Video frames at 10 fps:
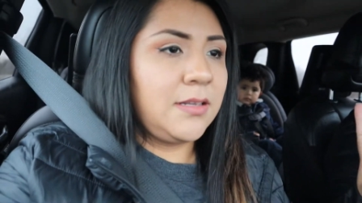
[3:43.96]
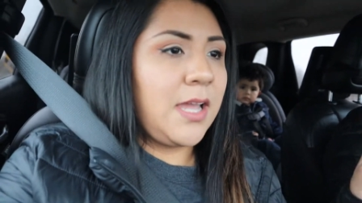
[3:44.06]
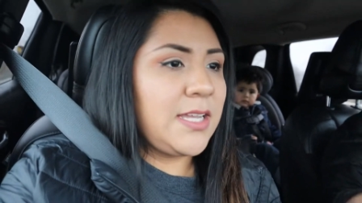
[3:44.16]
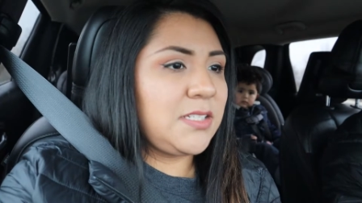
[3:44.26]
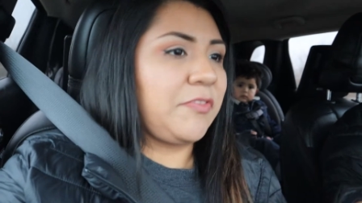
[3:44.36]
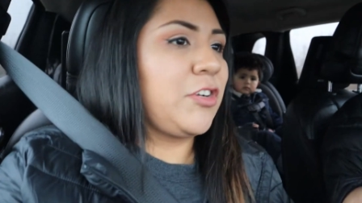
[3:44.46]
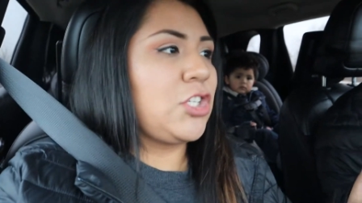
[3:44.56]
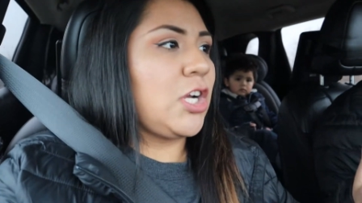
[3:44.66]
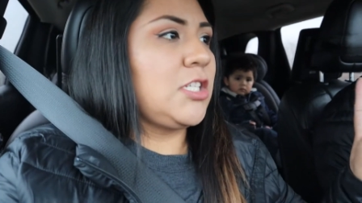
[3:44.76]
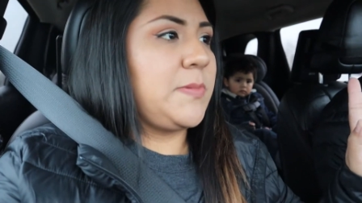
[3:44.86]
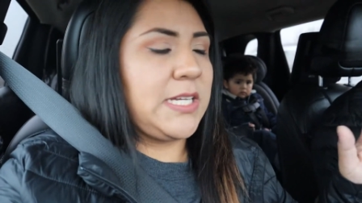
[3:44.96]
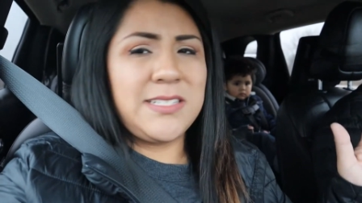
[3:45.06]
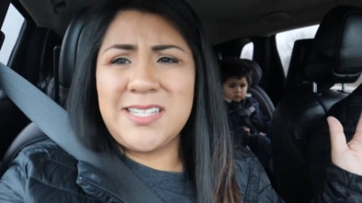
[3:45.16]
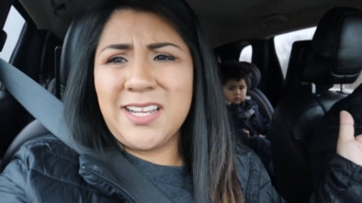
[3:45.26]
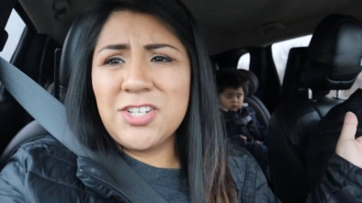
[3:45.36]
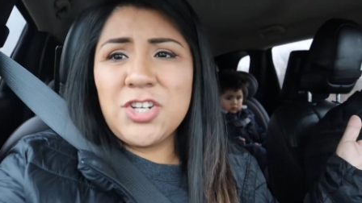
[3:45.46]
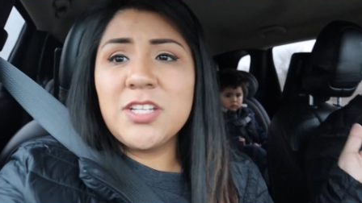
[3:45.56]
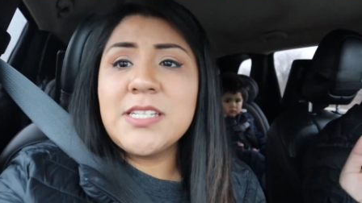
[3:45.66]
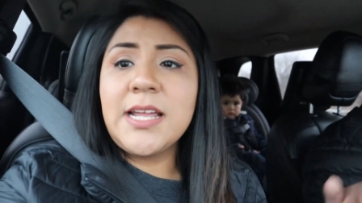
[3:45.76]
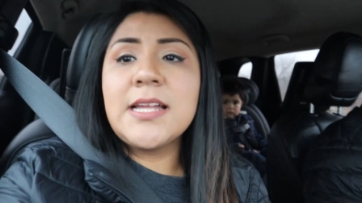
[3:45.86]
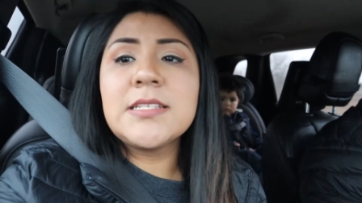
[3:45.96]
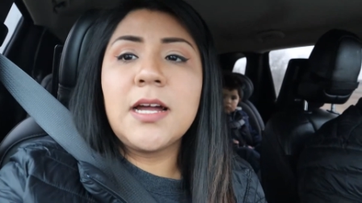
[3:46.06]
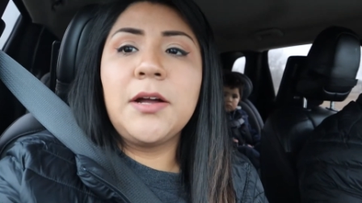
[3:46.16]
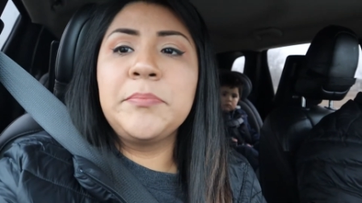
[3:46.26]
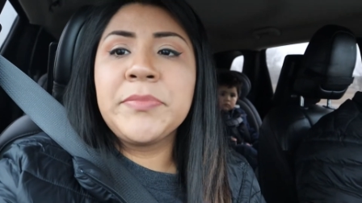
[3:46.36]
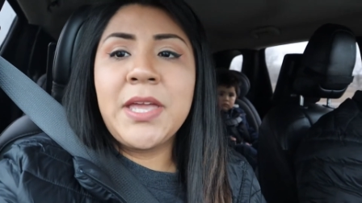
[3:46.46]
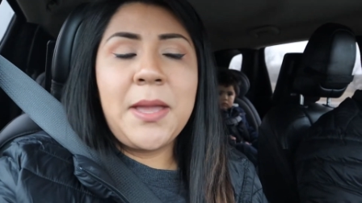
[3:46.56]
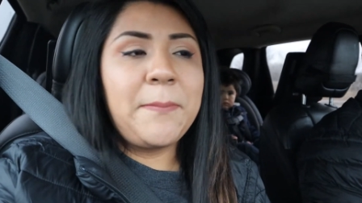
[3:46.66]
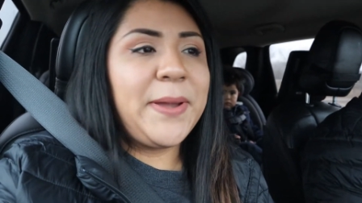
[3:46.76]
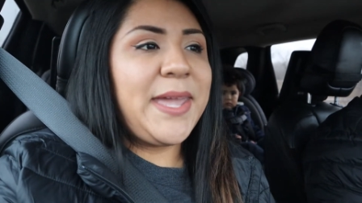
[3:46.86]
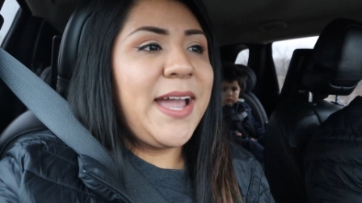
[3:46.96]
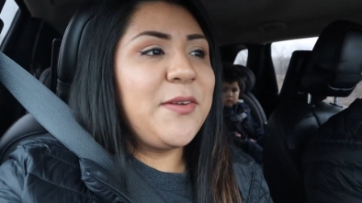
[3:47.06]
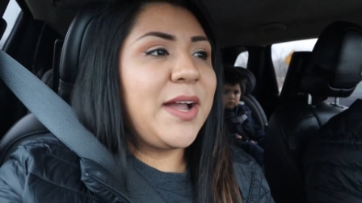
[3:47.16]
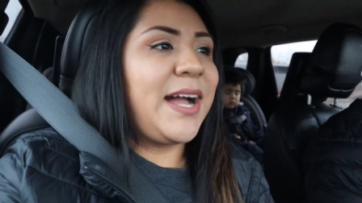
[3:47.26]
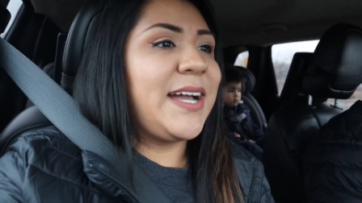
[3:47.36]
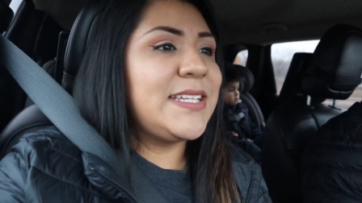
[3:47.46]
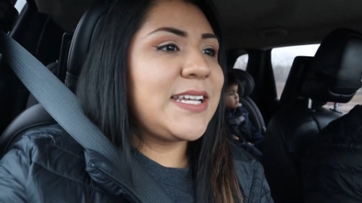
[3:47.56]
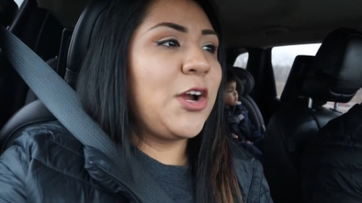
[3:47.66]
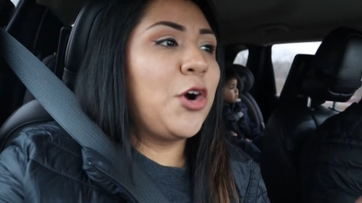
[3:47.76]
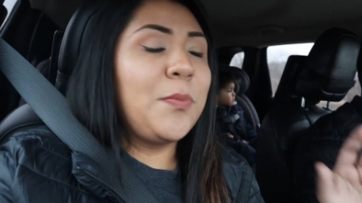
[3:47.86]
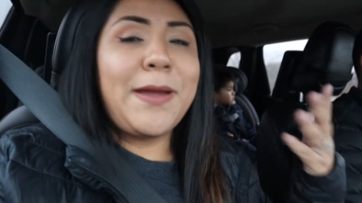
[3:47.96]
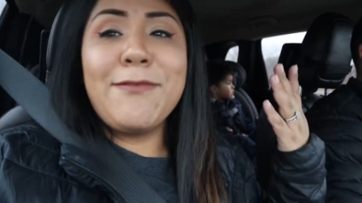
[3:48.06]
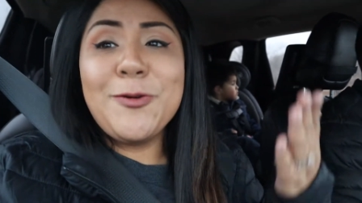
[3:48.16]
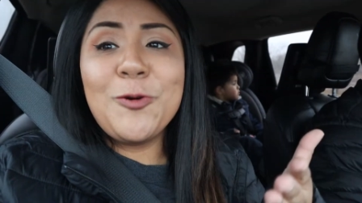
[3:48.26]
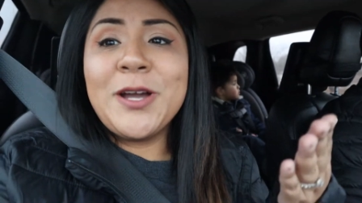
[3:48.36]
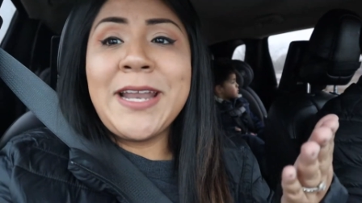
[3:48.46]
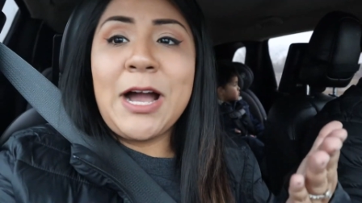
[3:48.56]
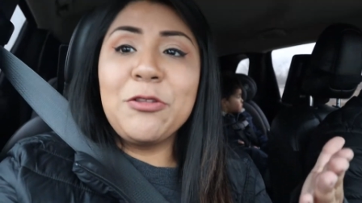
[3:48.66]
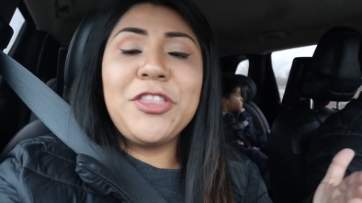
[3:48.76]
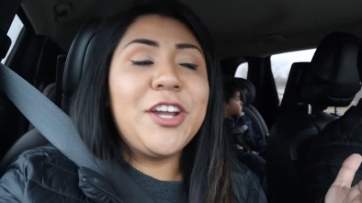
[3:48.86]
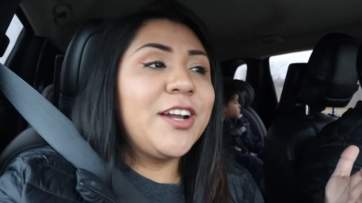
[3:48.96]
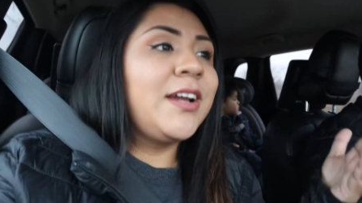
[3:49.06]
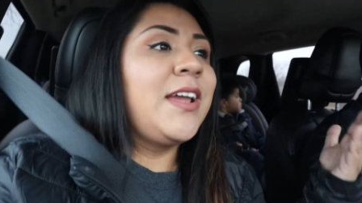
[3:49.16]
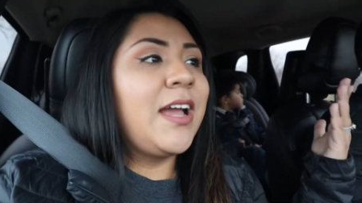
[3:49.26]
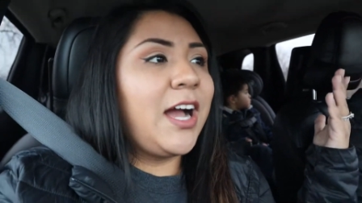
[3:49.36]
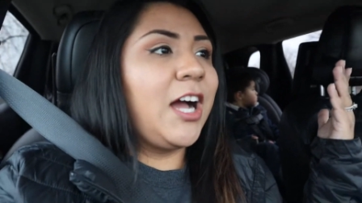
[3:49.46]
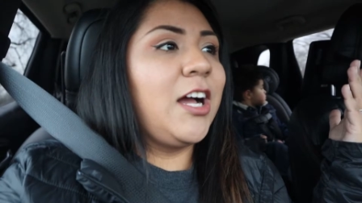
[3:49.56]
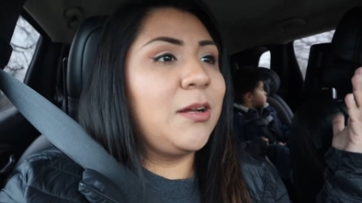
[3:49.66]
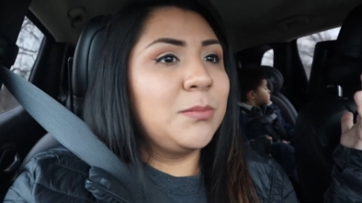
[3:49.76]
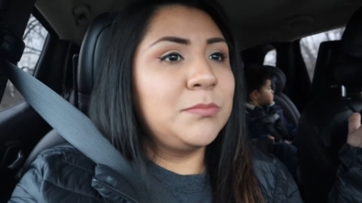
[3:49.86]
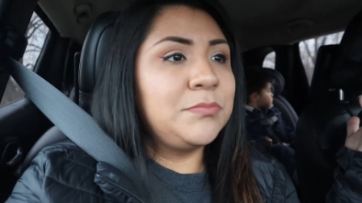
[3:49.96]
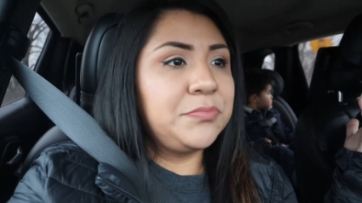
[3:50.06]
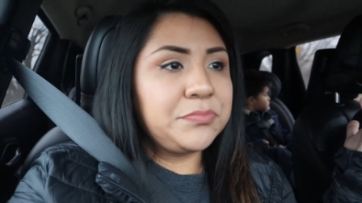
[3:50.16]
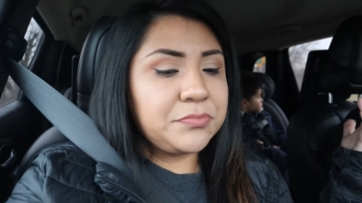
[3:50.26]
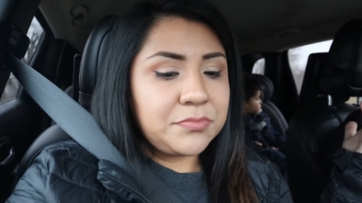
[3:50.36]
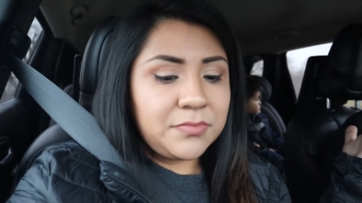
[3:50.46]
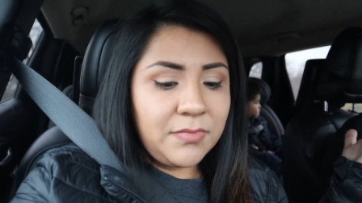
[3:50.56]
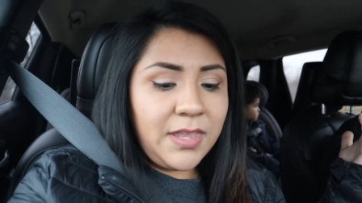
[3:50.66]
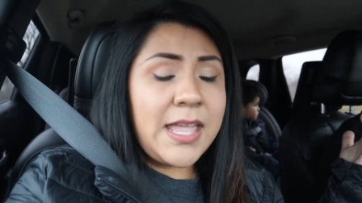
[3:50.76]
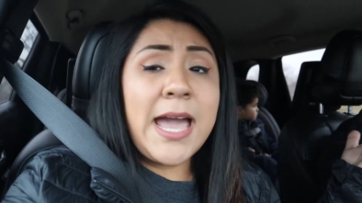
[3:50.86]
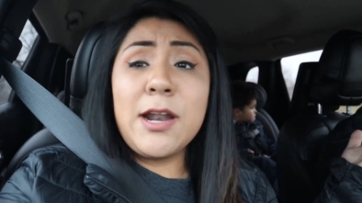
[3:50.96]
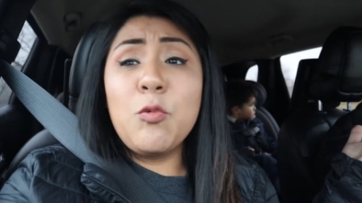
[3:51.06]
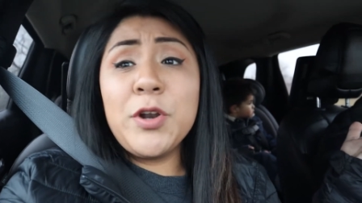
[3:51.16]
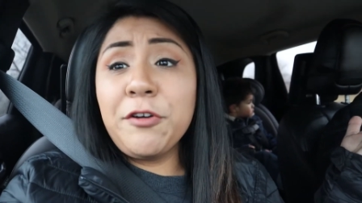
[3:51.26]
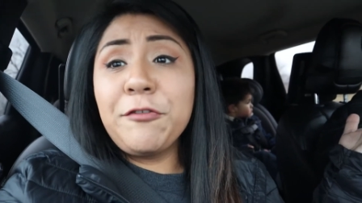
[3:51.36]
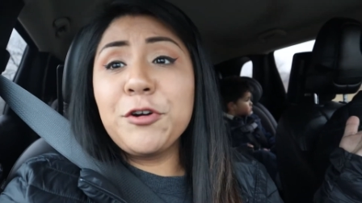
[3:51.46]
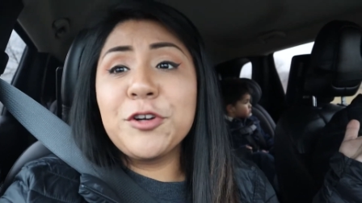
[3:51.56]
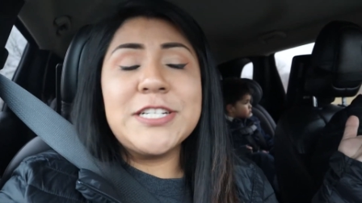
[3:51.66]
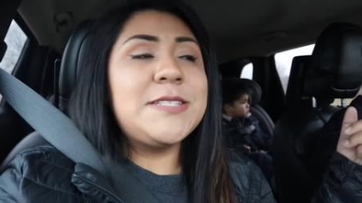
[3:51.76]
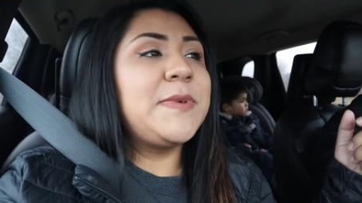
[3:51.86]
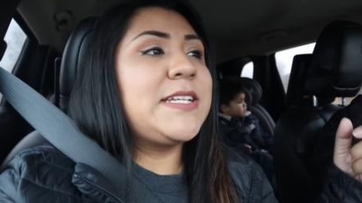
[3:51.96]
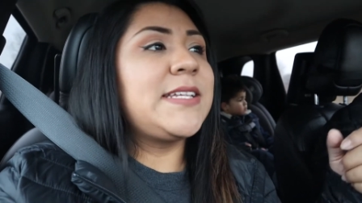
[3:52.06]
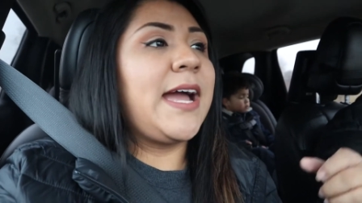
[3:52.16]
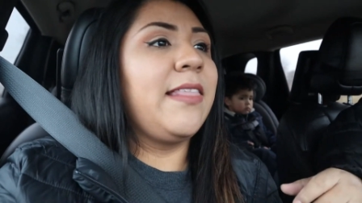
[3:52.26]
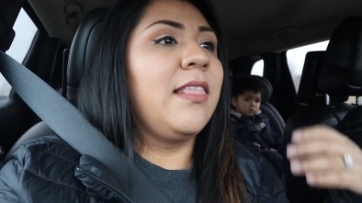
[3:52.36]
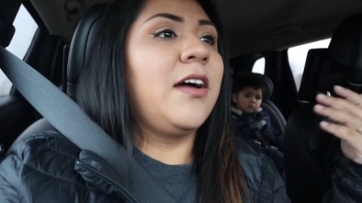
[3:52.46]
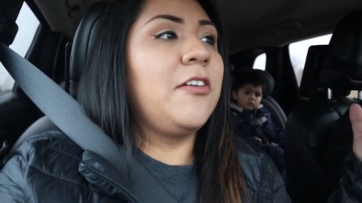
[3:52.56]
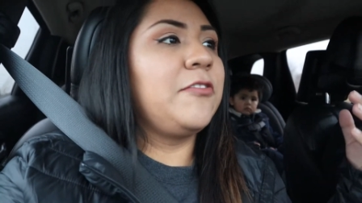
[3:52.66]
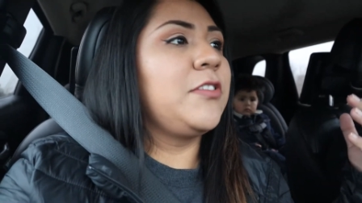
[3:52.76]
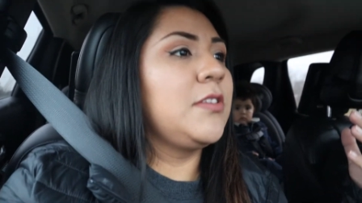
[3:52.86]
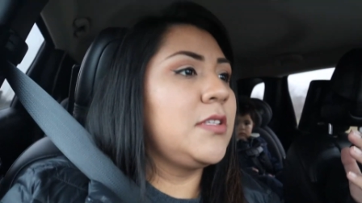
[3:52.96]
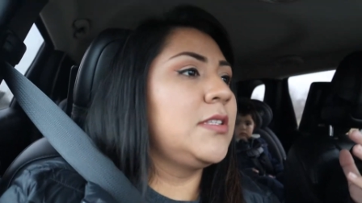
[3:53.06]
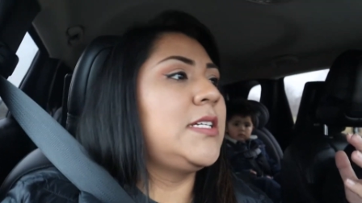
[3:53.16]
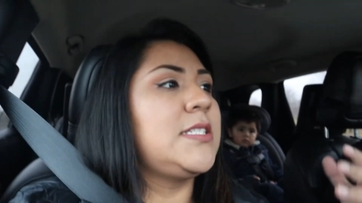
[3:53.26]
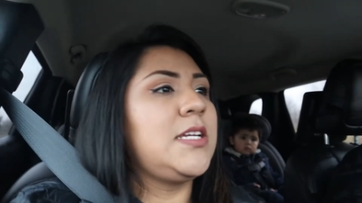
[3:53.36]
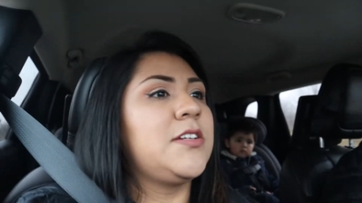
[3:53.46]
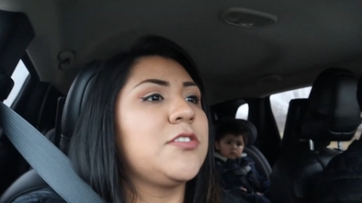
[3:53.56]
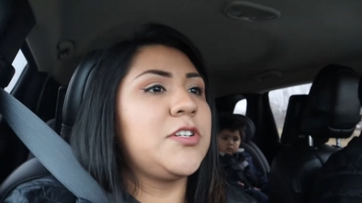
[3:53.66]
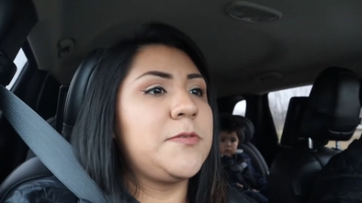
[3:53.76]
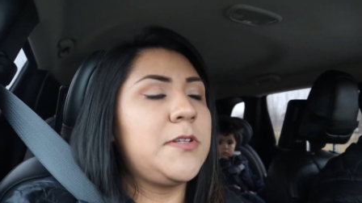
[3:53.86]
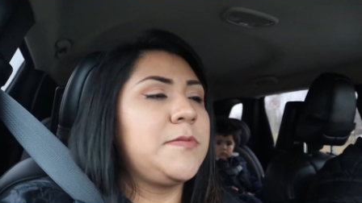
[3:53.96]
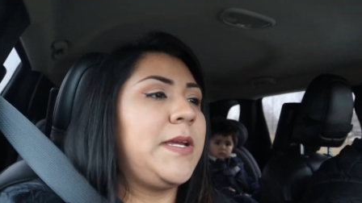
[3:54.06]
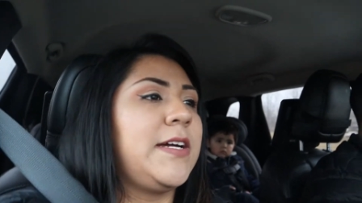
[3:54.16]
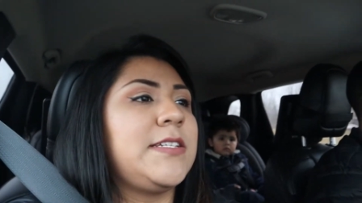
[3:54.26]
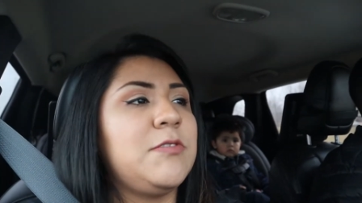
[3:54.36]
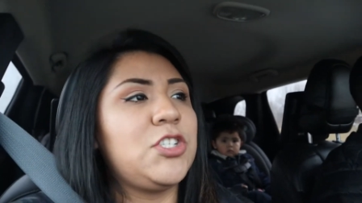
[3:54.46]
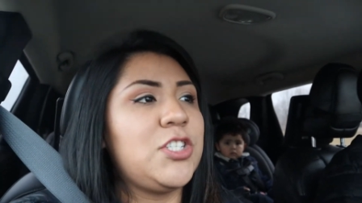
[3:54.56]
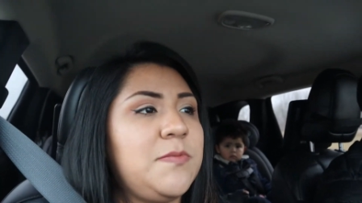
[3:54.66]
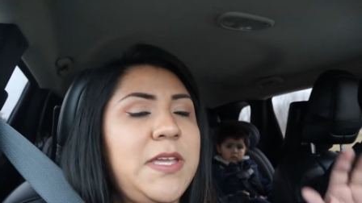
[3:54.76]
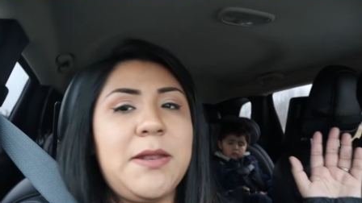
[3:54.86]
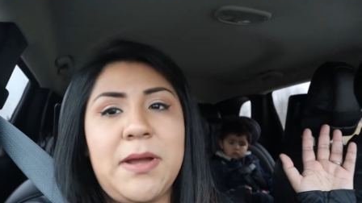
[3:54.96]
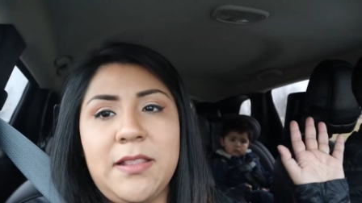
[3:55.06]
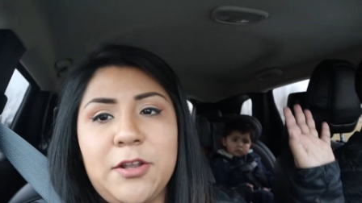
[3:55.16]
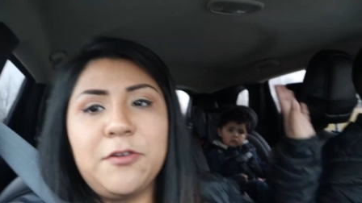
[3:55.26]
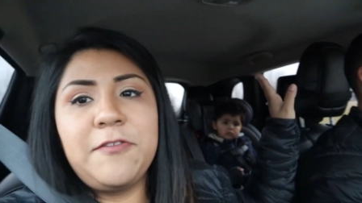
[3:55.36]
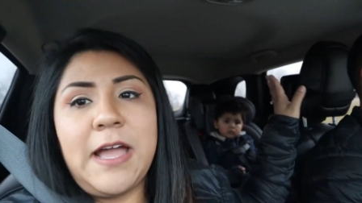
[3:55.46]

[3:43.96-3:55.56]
not his first shots but his second shots I guess um, but yeah you guys I hope everyone out there um, had a wonderful Christmas I love this year's Christmas because it was just me and my little